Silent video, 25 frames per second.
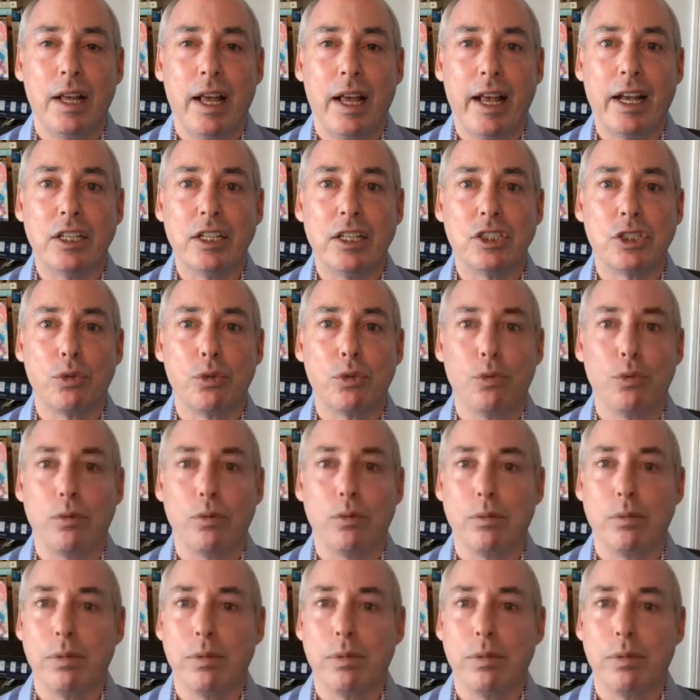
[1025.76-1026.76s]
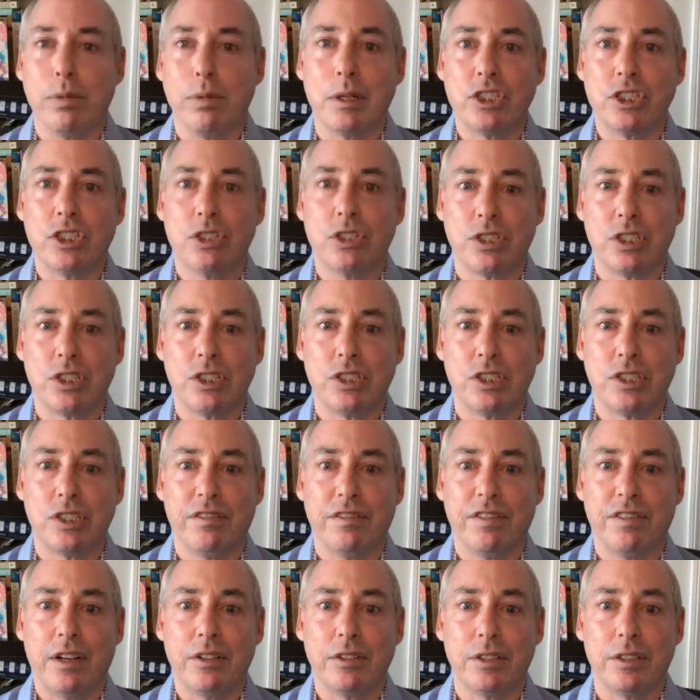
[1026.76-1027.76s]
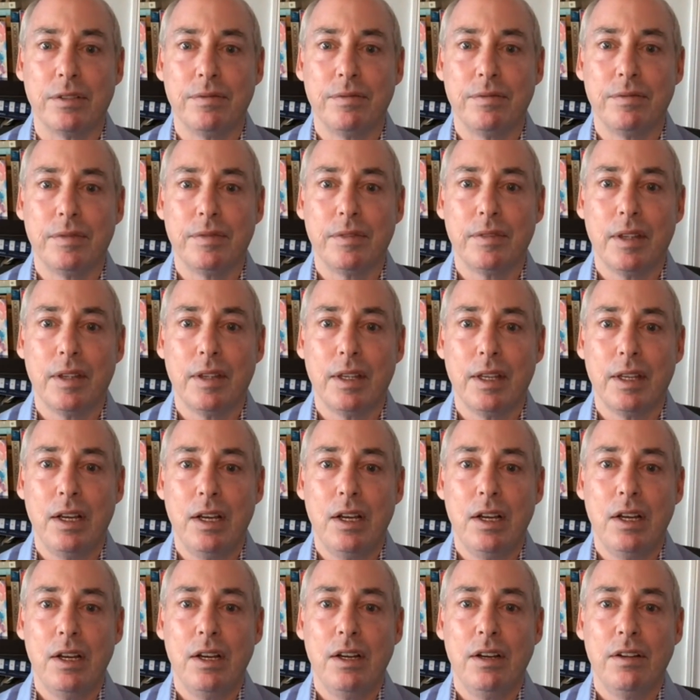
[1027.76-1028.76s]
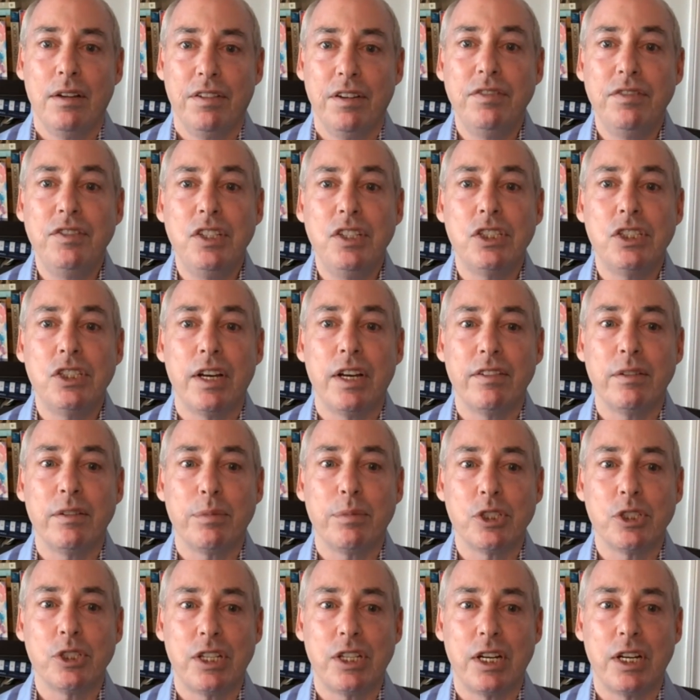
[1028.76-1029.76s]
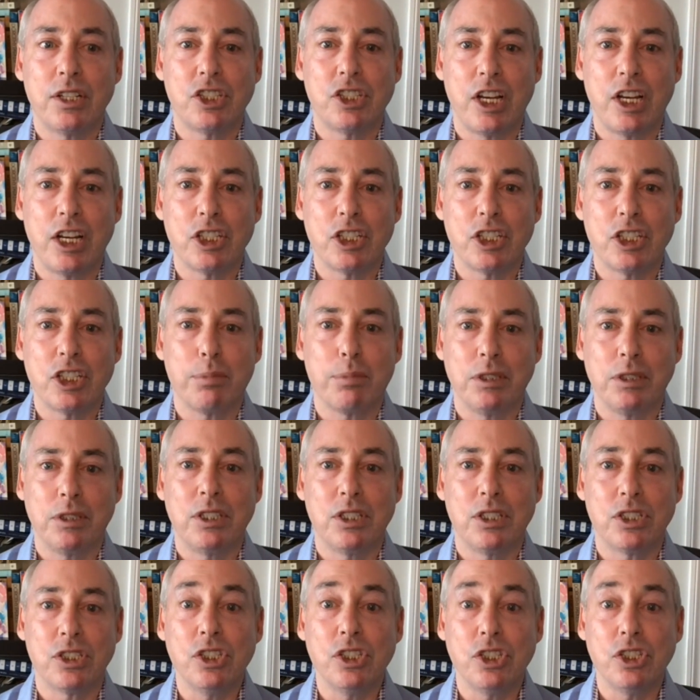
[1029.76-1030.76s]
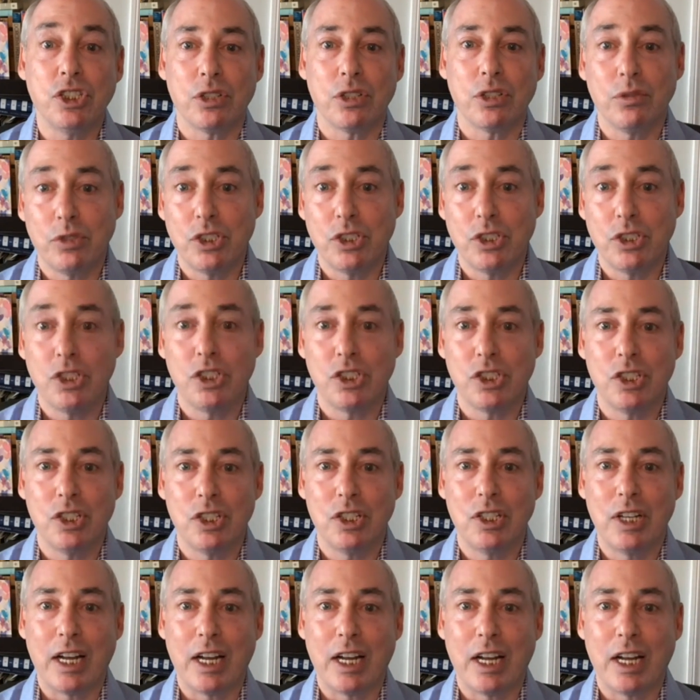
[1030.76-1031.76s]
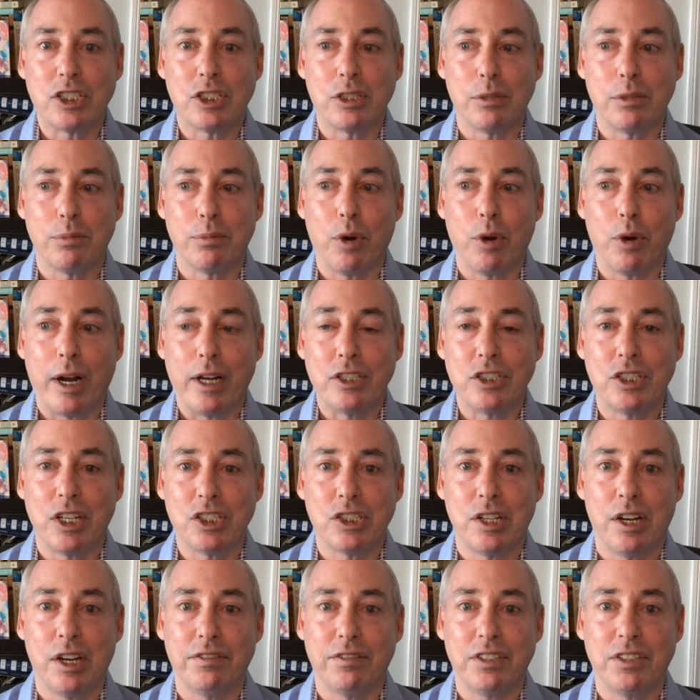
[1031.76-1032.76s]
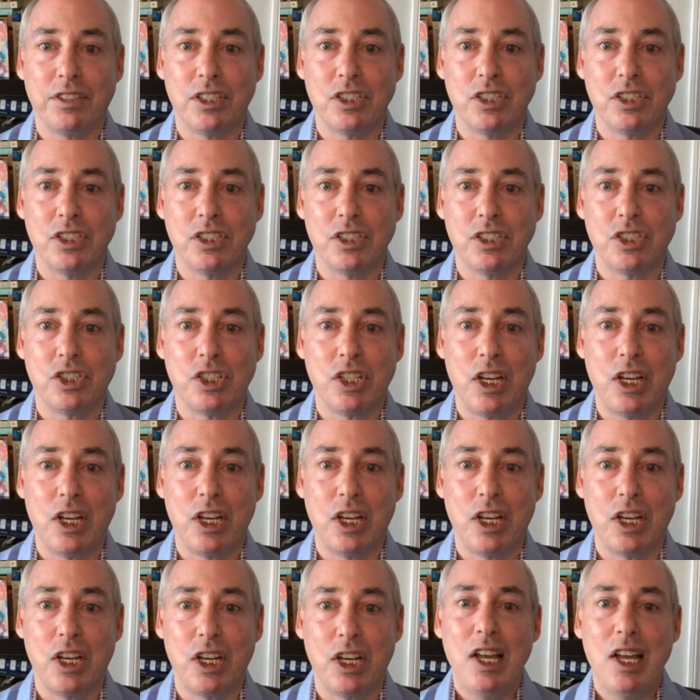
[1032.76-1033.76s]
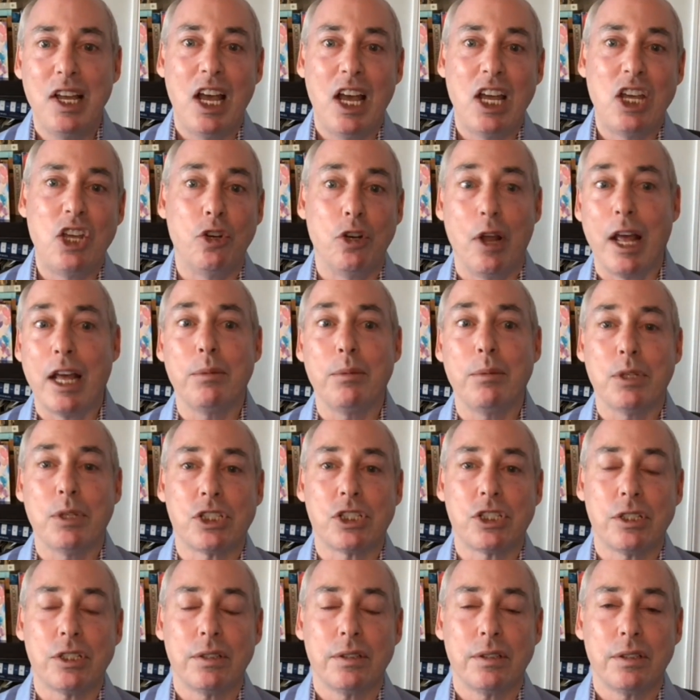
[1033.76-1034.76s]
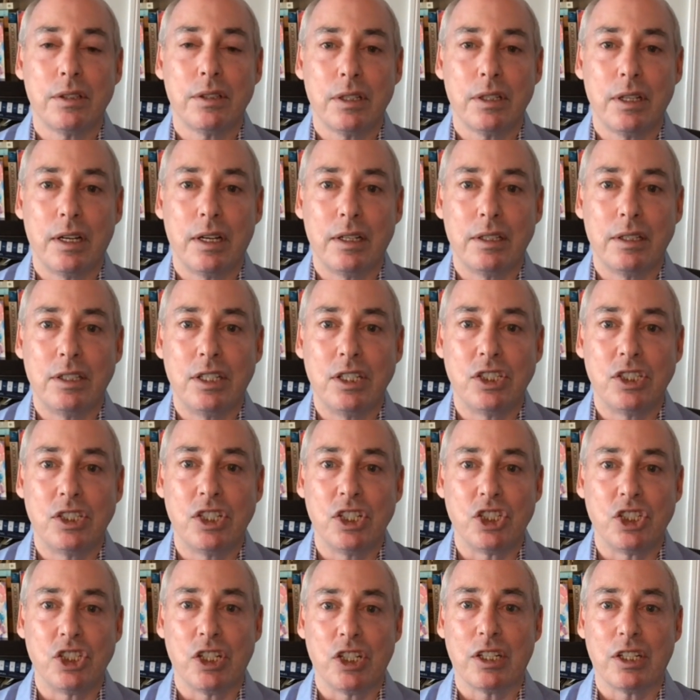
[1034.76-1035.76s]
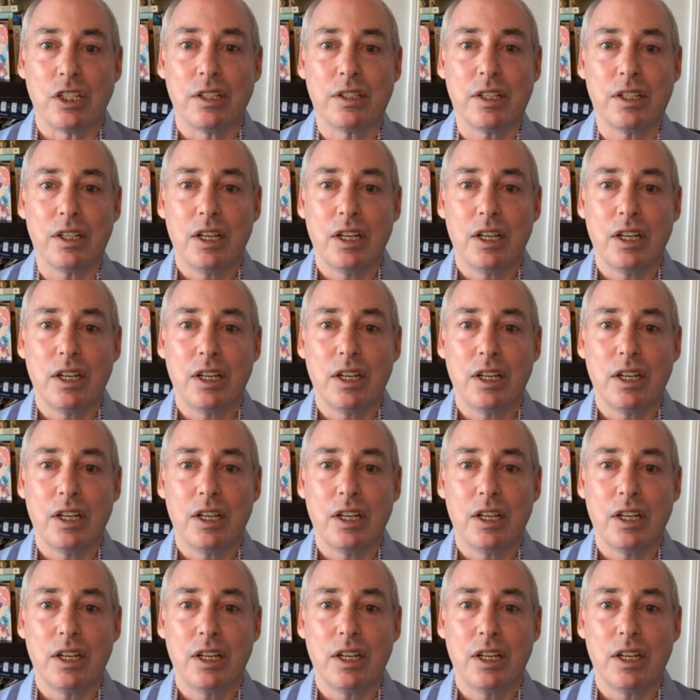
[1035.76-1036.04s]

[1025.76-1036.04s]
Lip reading: as the Republican Party sorts itself out? 57% say a split decision, which is not surprising. It's tough to see a unanimous decision